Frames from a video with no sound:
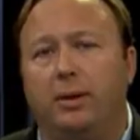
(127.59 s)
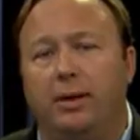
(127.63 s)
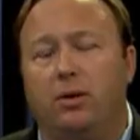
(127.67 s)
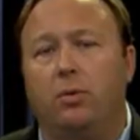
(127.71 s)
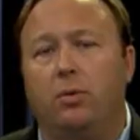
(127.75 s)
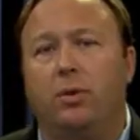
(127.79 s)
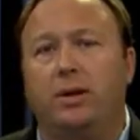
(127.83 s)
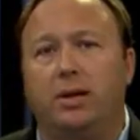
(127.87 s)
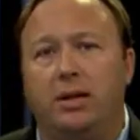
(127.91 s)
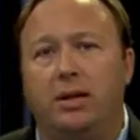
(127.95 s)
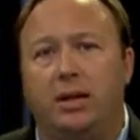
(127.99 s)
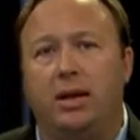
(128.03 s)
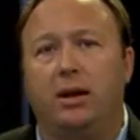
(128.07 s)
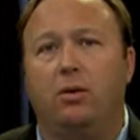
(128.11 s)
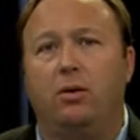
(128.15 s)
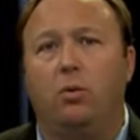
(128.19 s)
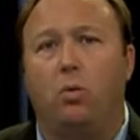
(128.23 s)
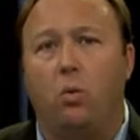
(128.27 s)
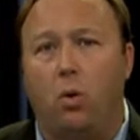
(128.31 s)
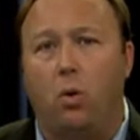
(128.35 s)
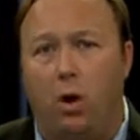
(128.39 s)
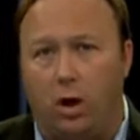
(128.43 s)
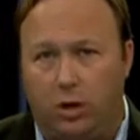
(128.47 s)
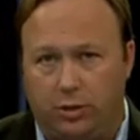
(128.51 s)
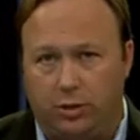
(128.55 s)
going to get
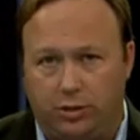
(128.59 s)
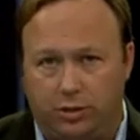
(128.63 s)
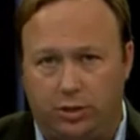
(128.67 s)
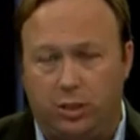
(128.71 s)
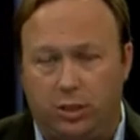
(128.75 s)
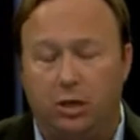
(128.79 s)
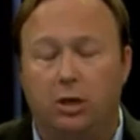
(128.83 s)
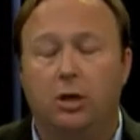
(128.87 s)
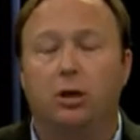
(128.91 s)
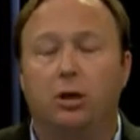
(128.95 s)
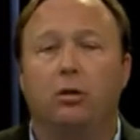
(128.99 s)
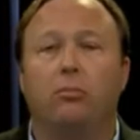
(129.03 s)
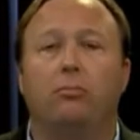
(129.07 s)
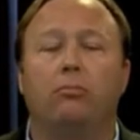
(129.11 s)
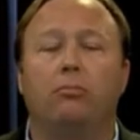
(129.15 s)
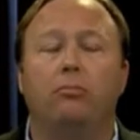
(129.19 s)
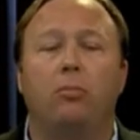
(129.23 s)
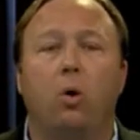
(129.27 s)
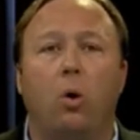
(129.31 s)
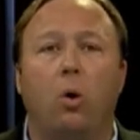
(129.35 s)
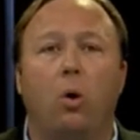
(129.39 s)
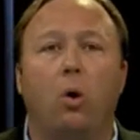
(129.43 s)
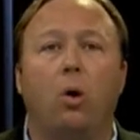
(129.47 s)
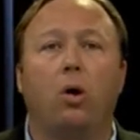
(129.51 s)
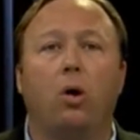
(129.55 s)
worse.
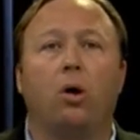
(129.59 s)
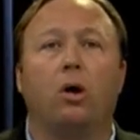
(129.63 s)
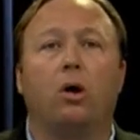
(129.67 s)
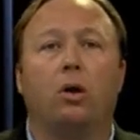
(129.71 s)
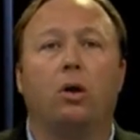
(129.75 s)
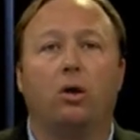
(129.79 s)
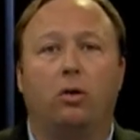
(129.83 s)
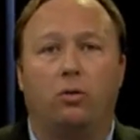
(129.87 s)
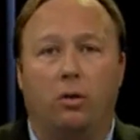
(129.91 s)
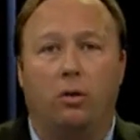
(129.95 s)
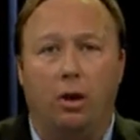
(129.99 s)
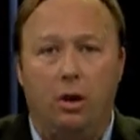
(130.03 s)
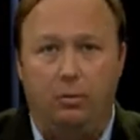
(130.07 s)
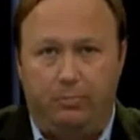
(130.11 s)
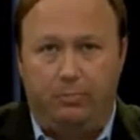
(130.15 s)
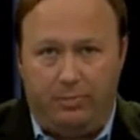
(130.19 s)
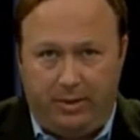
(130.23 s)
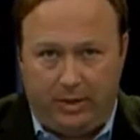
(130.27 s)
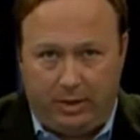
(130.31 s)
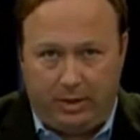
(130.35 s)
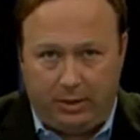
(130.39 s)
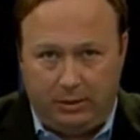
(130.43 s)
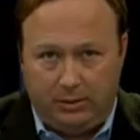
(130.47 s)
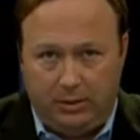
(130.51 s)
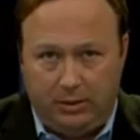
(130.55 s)
More
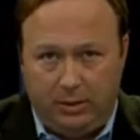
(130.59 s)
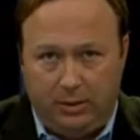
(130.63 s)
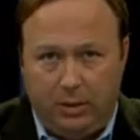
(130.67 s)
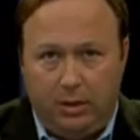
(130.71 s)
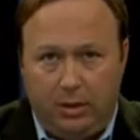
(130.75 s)
groping,